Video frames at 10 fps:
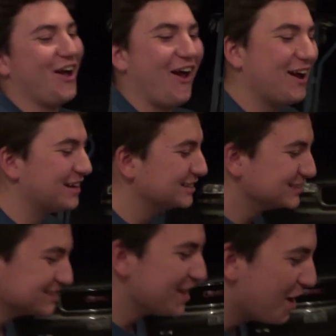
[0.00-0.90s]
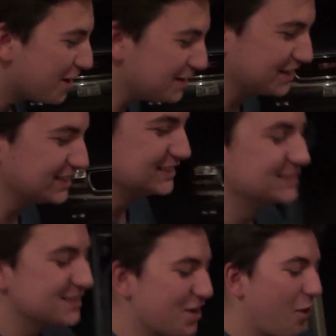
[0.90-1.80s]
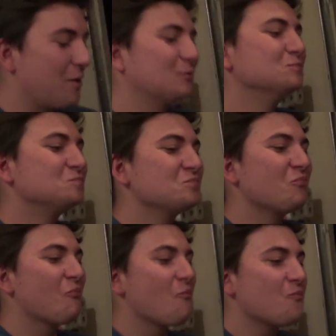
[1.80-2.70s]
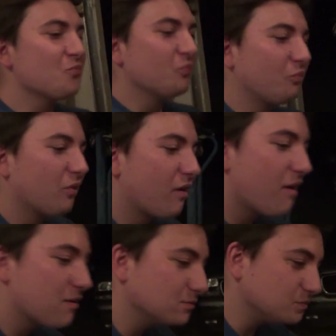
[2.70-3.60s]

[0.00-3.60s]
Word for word: oh, there you go, Ronnie. He's finally got one, so